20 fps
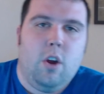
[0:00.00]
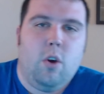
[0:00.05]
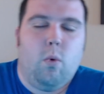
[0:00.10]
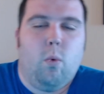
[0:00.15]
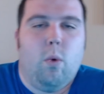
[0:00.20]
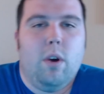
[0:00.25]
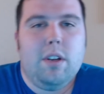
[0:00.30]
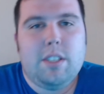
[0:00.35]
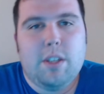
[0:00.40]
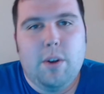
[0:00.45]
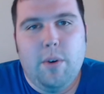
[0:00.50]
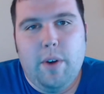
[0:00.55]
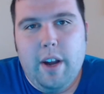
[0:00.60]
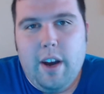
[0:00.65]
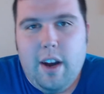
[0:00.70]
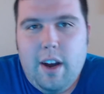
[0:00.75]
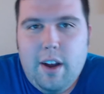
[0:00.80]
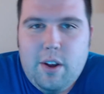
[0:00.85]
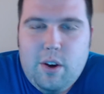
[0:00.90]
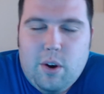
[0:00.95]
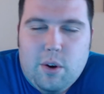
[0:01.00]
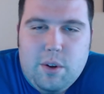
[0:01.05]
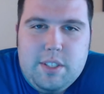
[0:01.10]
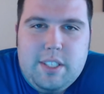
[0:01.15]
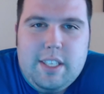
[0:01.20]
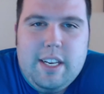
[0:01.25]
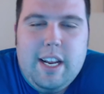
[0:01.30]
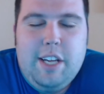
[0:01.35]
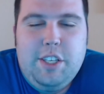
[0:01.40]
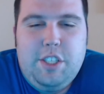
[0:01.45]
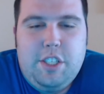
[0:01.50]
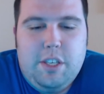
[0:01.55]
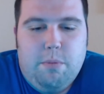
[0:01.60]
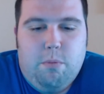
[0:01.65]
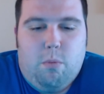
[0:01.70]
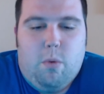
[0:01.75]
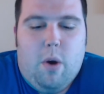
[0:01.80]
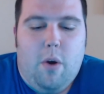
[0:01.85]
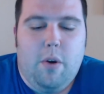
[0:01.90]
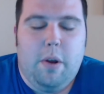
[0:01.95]
What's going on, Colts
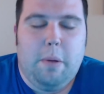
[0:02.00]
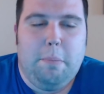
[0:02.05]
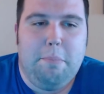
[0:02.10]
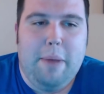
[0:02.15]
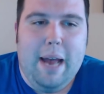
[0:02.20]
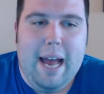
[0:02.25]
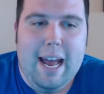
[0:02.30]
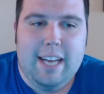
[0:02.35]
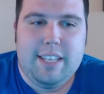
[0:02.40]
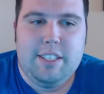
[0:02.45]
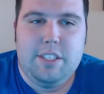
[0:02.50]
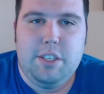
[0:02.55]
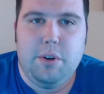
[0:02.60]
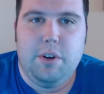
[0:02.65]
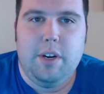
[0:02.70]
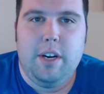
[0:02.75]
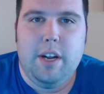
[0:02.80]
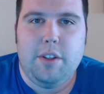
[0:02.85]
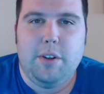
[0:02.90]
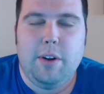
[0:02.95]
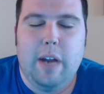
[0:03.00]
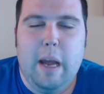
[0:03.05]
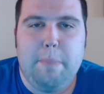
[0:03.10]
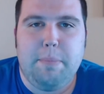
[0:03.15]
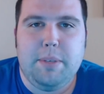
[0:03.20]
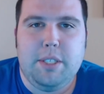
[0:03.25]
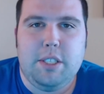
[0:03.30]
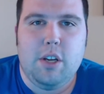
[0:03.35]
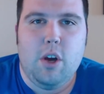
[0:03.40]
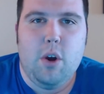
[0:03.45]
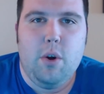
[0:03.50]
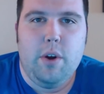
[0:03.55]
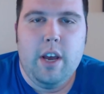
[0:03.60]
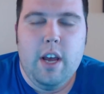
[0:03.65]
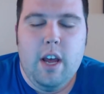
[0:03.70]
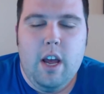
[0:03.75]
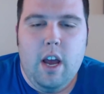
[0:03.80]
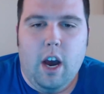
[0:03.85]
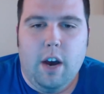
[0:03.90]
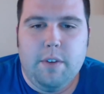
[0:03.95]
Nation? Welcome back to another episode
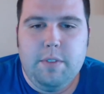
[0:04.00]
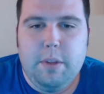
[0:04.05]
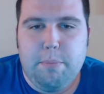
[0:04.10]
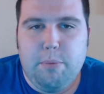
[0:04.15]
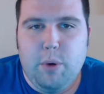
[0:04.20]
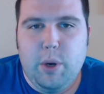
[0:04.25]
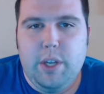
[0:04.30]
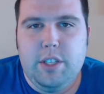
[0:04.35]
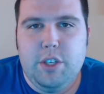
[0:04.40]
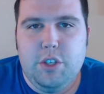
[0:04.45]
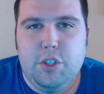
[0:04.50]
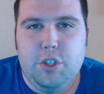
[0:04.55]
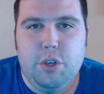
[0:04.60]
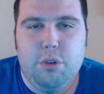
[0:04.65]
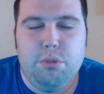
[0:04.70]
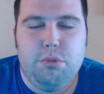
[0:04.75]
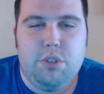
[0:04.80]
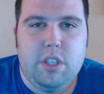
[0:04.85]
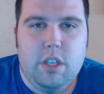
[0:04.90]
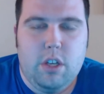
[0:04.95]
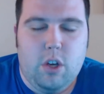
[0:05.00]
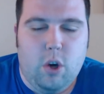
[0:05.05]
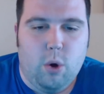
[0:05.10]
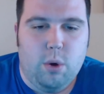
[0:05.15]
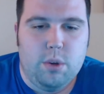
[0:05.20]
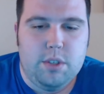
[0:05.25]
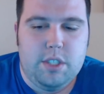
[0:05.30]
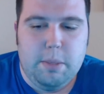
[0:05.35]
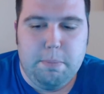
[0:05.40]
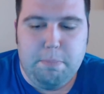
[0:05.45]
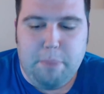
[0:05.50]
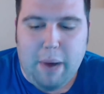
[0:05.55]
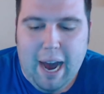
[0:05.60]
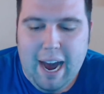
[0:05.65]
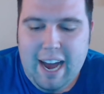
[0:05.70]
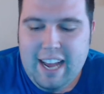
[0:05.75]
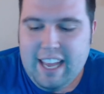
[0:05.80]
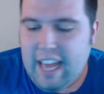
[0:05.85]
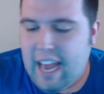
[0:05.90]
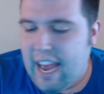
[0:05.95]
of the Bring the Juice Colts
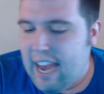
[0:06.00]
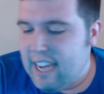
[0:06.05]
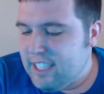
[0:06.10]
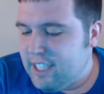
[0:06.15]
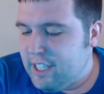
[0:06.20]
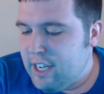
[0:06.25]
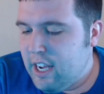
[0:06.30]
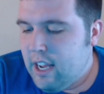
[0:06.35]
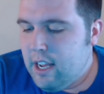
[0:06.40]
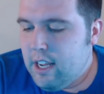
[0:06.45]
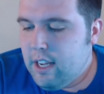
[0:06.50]
podcast.